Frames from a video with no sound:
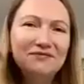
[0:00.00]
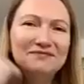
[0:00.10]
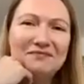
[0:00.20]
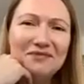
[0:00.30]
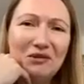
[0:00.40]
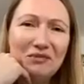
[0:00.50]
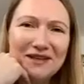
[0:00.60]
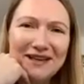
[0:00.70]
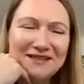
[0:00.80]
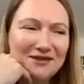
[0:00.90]
nobody
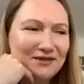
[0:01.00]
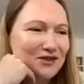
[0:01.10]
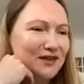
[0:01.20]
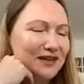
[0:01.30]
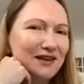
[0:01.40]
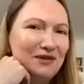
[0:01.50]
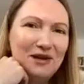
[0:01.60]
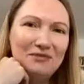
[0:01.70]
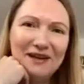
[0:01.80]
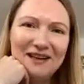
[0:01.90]
has a question right now,
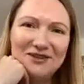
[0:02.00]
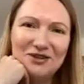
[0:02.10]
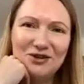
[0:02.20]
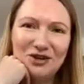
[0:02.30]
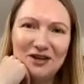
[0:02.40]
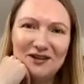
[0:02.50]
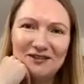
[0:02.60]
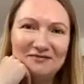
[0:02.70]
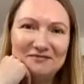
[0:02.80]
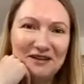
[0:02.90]
maybe I can just
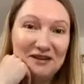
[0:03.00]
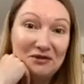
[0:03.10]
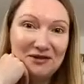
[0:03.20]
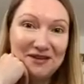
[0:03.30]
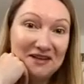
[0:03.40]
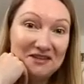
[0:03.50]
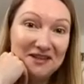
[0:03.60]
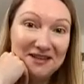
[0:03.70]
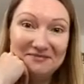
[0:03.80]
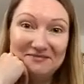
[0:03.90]
share, I don't know, an
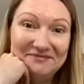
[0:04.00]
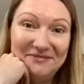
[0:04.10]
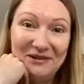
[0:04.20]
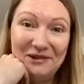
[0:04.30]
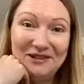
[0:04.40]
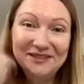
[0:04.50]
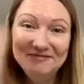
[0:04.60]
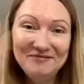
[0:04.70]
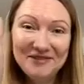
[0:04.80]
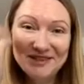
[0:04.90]
idea or
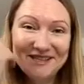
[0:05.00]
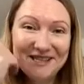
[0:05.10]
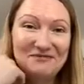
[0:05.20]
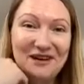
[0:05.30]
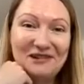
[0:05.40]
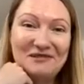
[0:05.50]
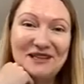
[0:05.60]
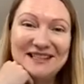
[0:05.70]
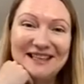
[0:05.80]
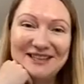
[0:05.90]
just some
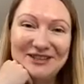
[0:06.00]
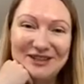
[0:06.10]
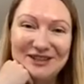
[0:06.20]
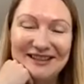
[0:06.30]
recommendation.